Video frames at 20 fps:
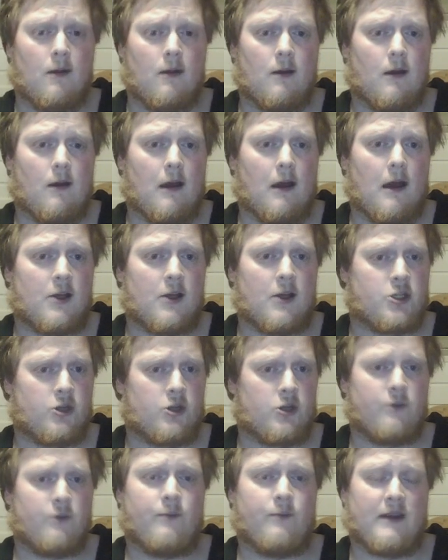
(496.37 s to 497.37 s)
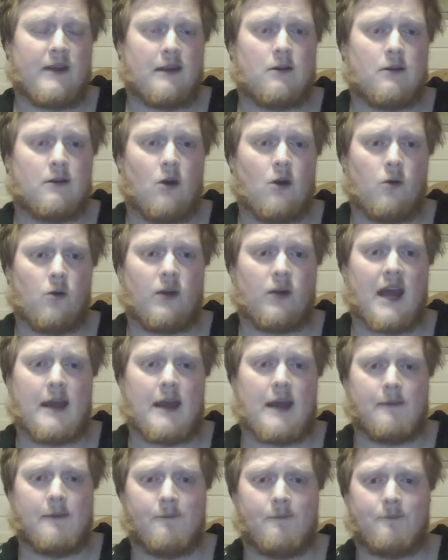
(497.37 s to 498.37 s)
I should be
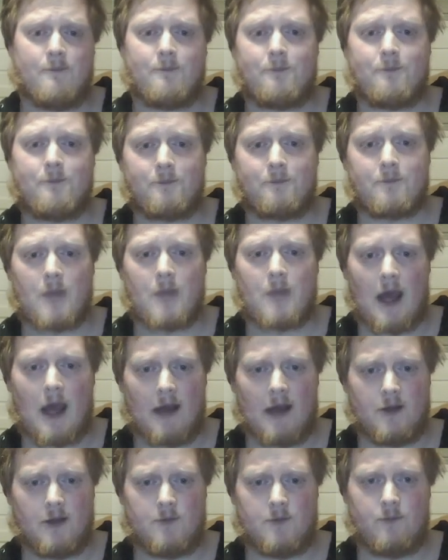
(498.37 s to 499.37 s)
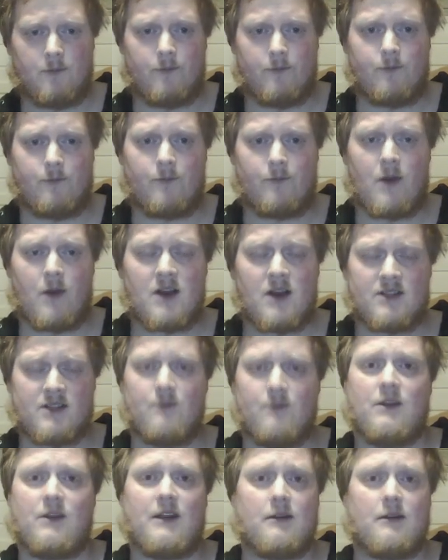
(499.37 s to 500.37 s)
okay. And
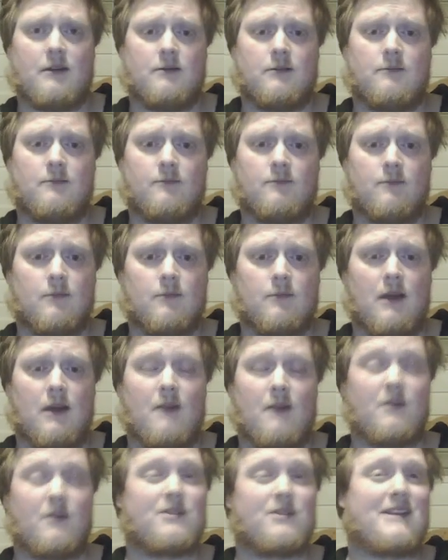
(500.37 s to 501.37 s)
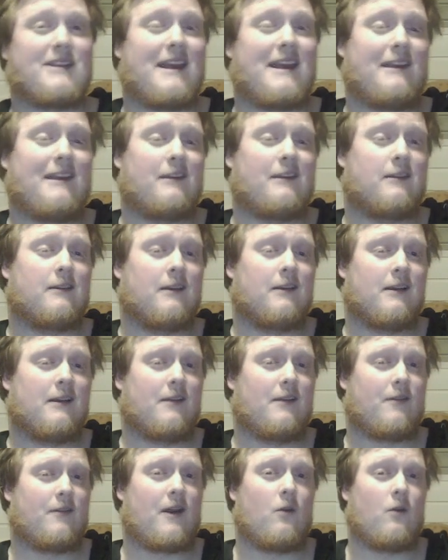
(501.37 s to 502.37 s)
possibly, I'm not saying
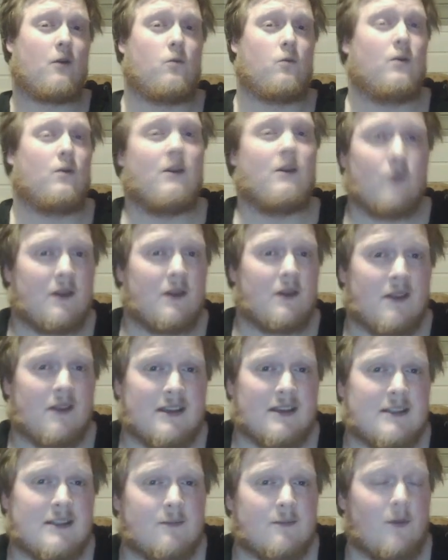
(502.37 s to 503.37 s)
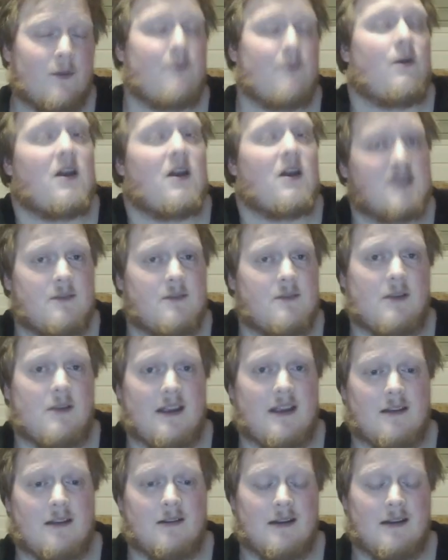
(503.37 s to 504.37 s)
that I will win this, but
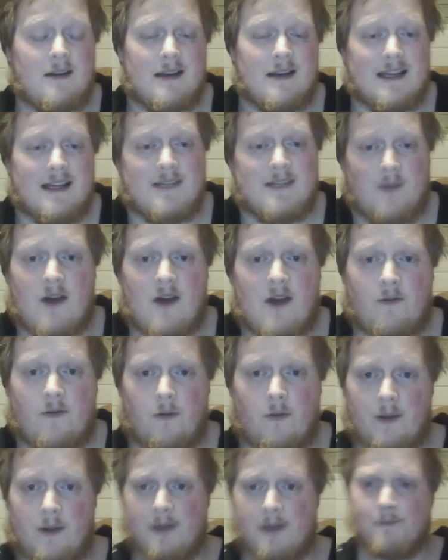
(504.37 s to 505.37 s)
possibly it's better for me.